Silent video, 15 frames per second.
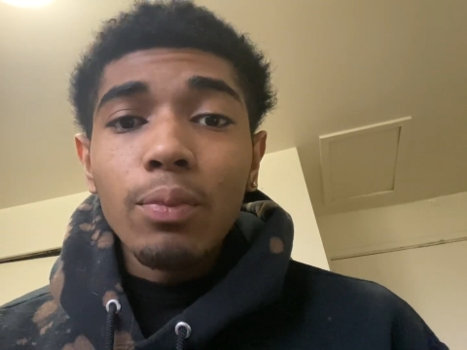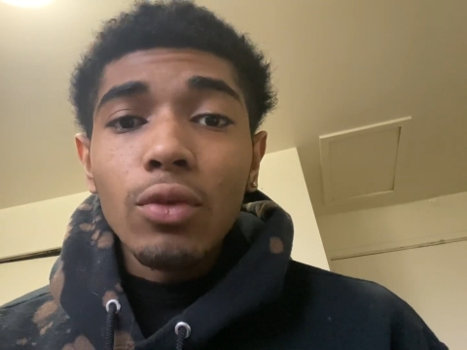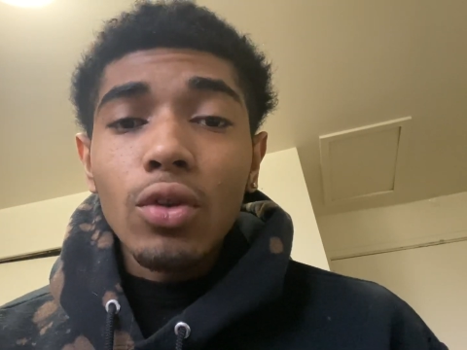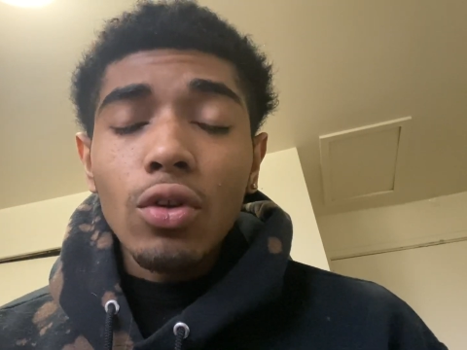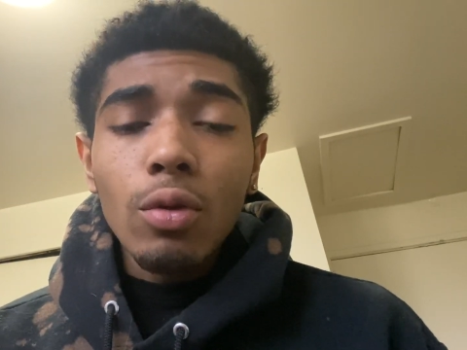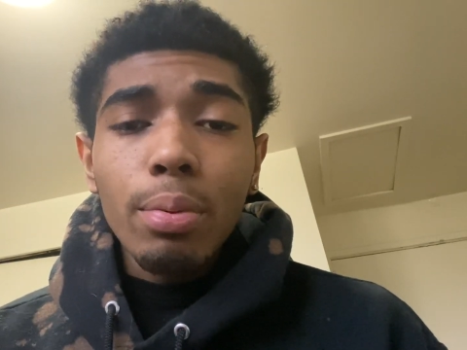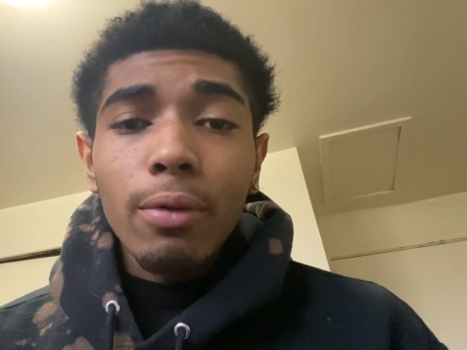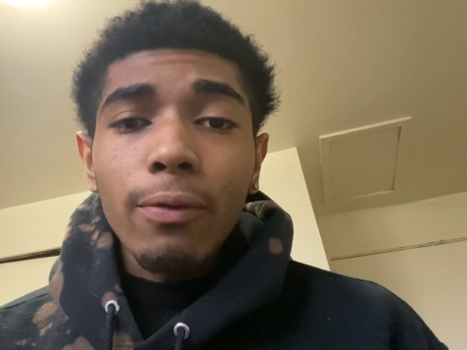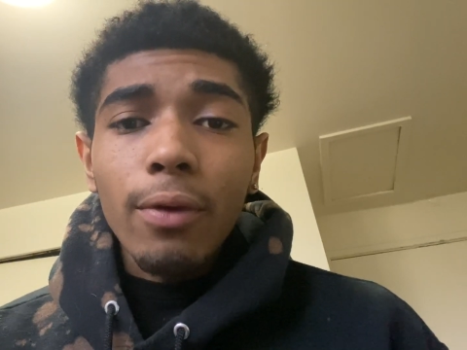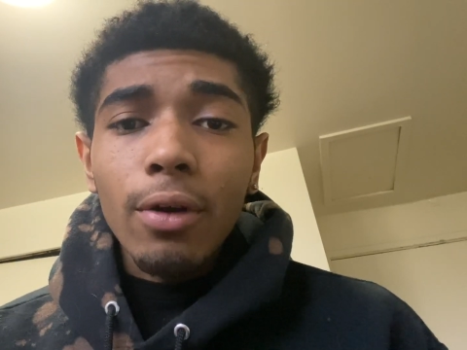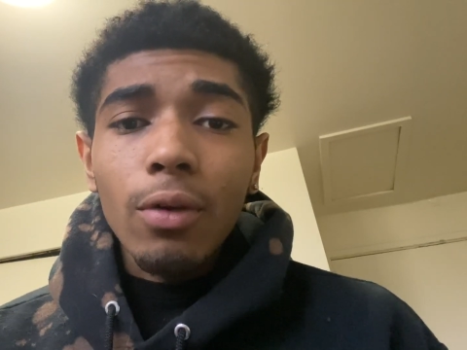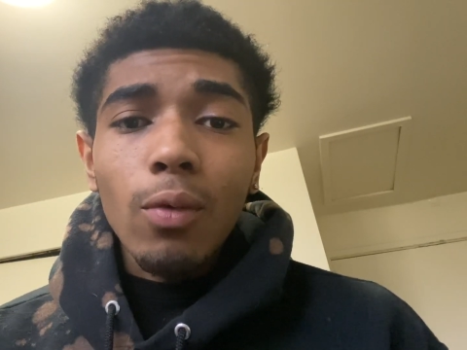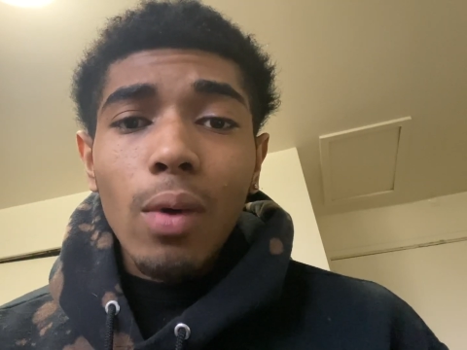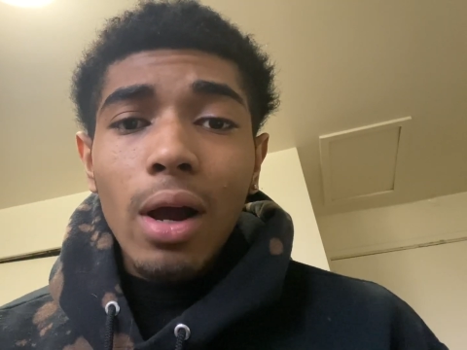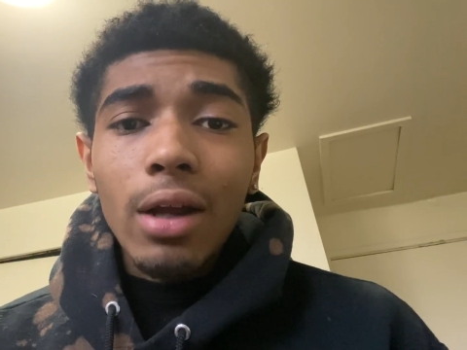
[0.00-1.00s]
do you prefer
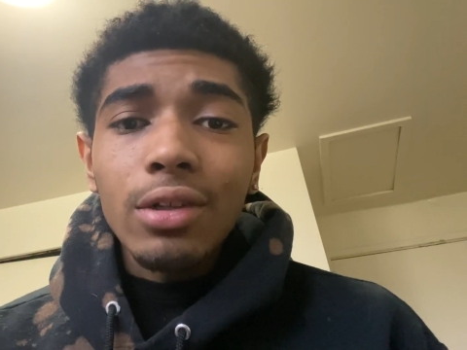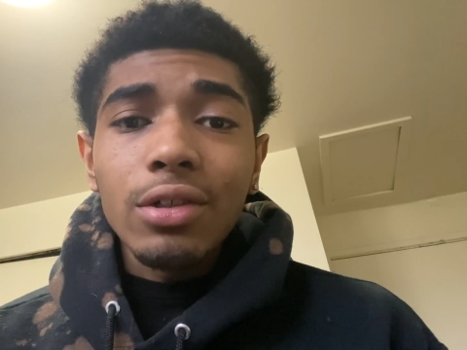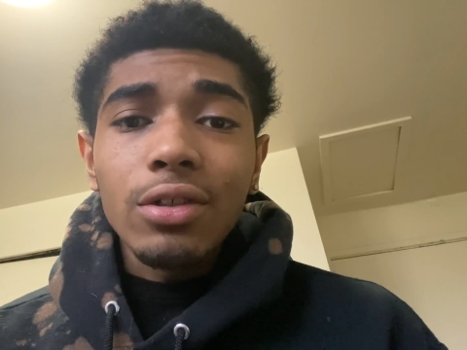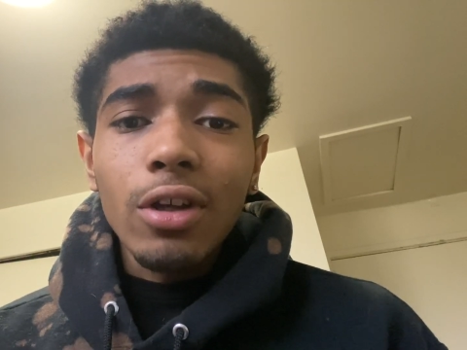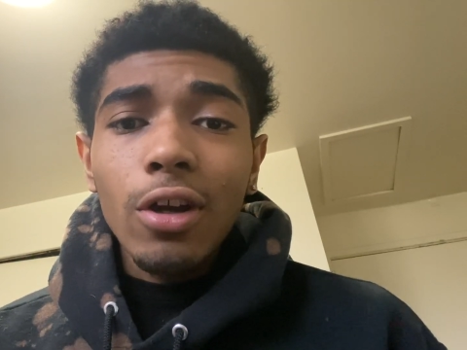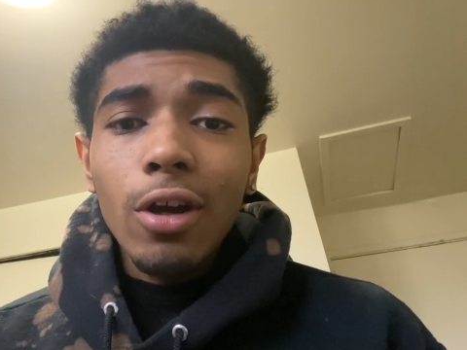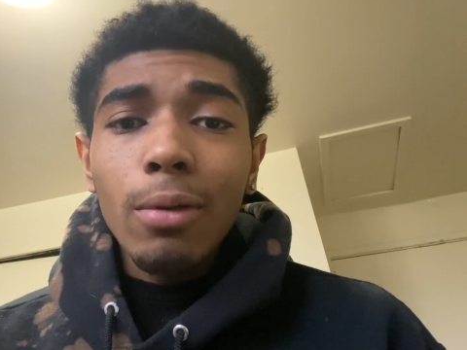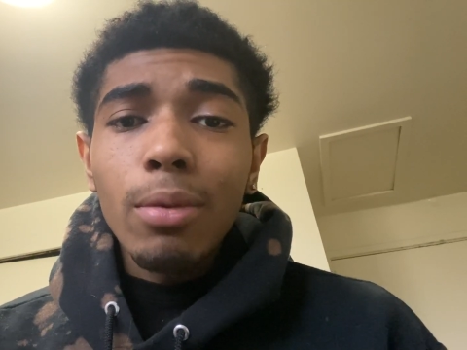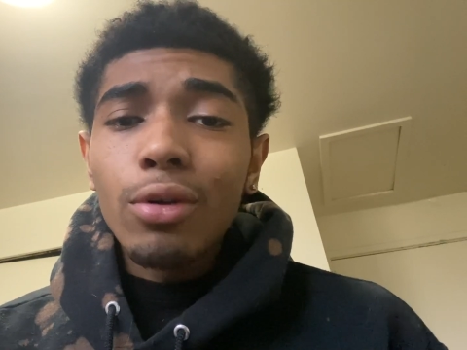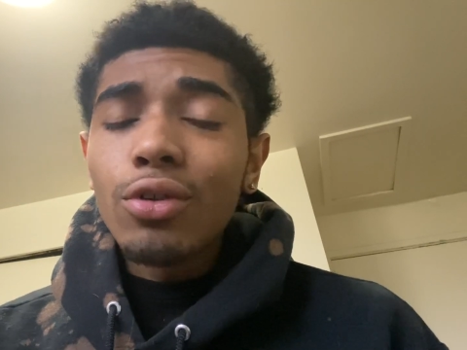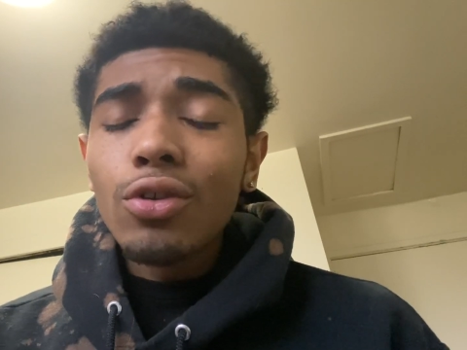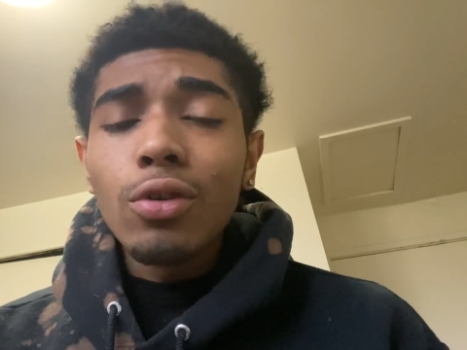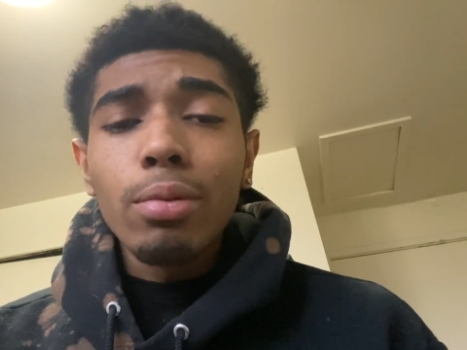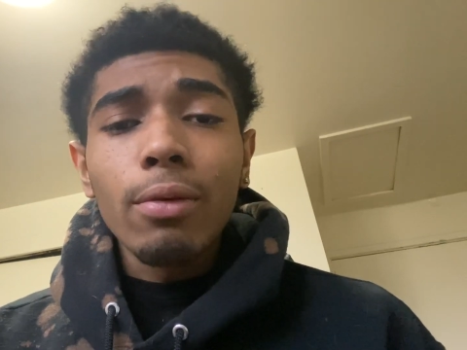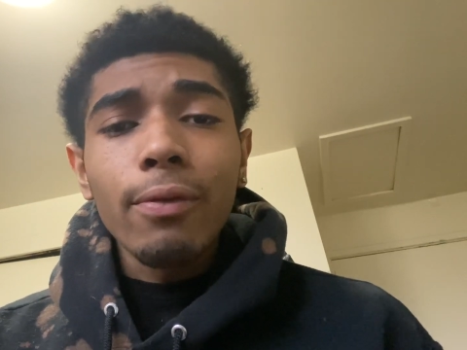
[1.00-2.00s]
to watch dub or do
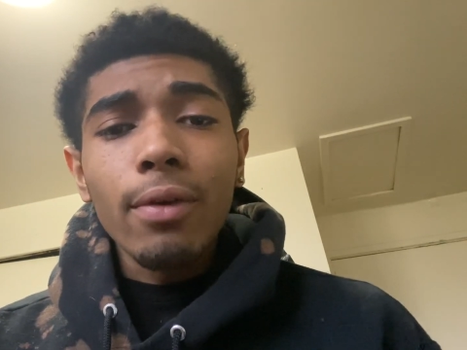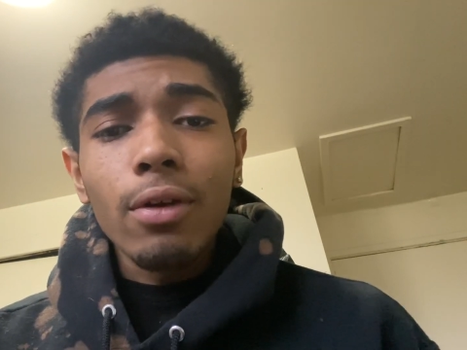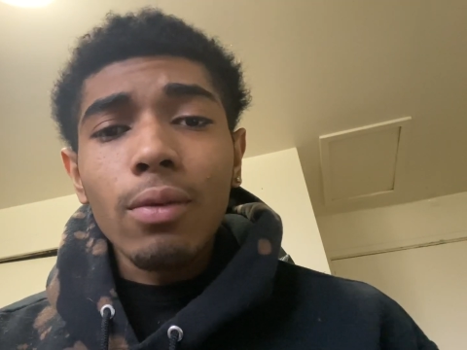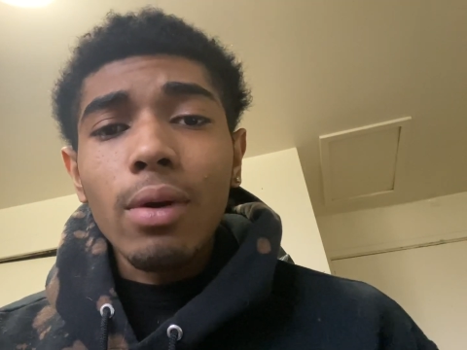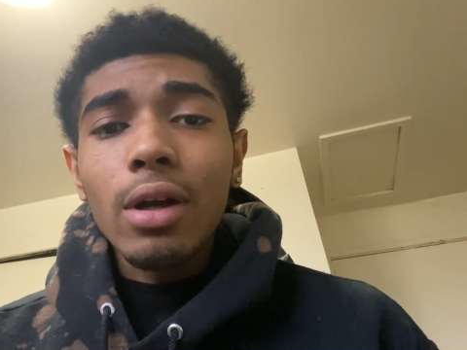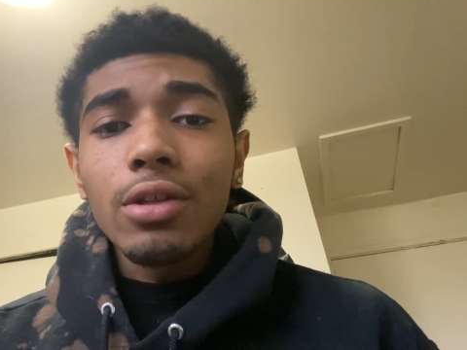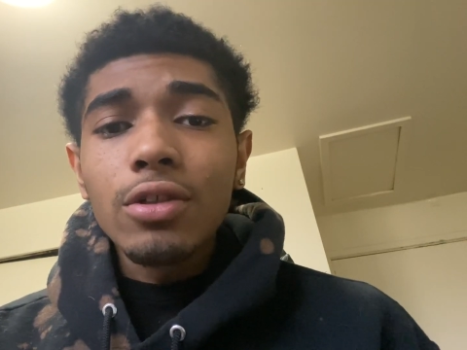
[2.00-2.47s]
you prefer to watch